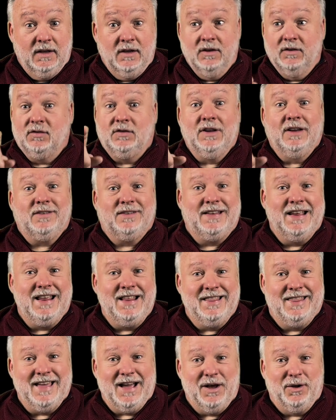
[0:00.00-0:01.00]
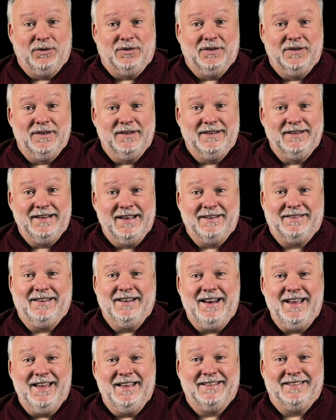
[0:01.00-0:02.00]
16,000. Yes,
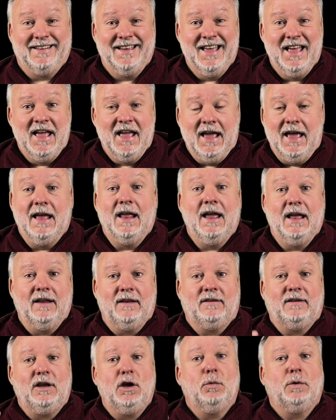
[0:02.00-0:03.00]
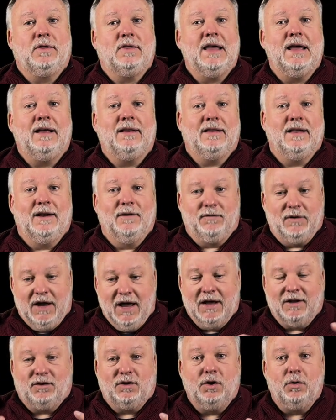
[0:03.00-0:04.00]
it is. And you would think that if you
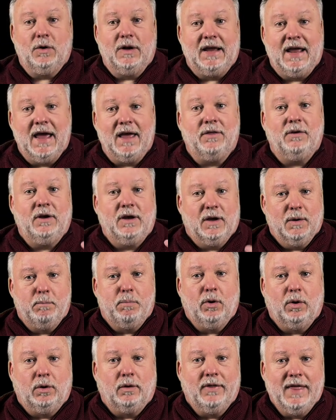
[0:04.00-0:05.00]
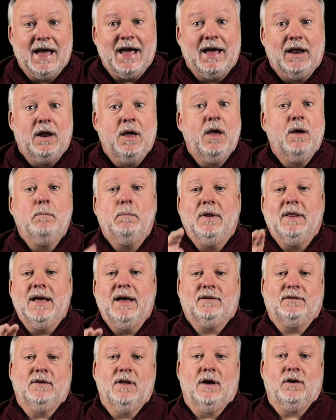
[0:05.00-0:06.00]
got two together, you can pull that. But
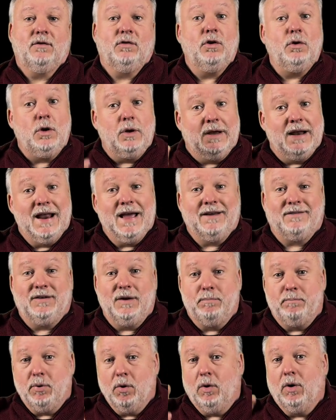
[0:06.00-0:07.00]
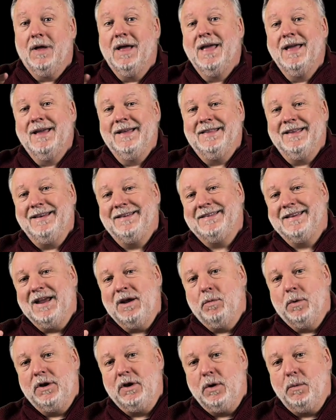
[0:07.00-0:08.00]
that's not true. You can actually pull, they say
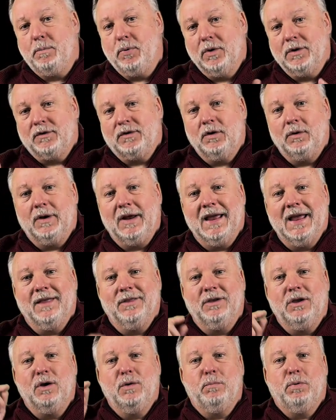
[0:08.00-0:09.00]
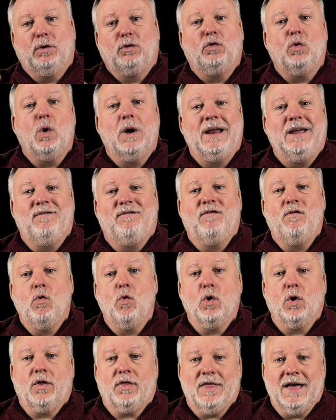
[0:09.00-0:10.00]
when you put two together, you can pull
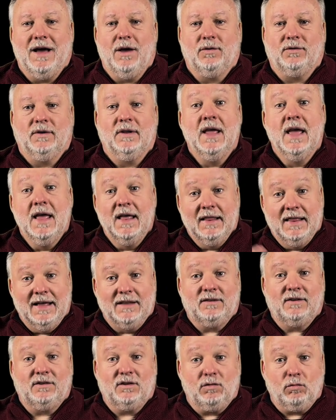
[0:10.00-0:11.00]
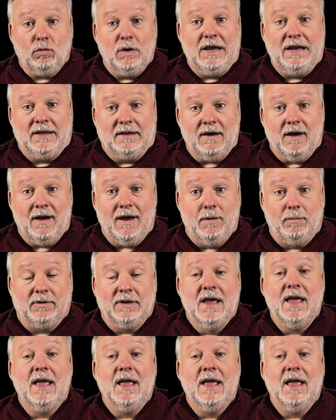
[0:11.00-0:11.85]
24,000. That's 3 times.